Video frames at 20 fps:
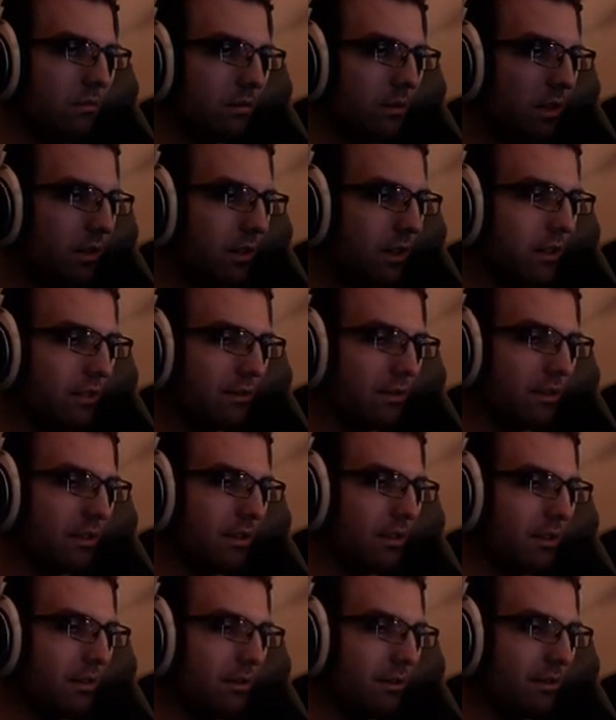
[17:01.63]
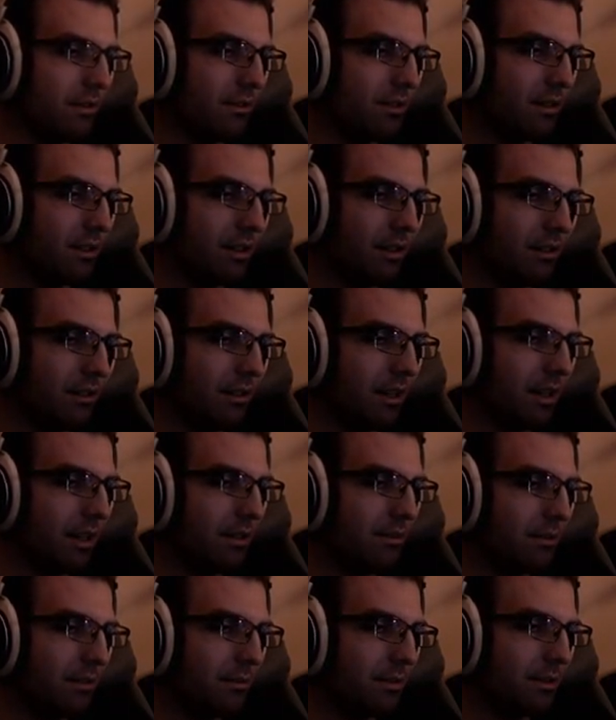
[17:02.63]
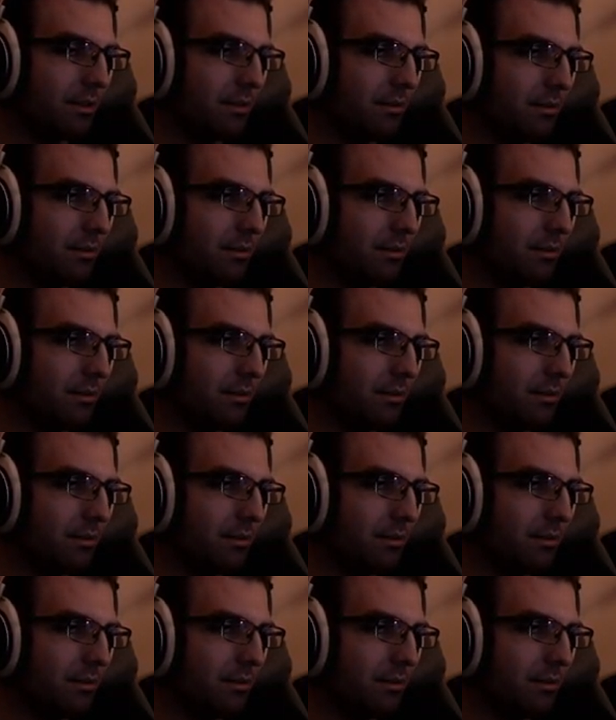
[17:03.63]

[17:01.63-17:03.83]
Oh yeah, she ain't doing half as much,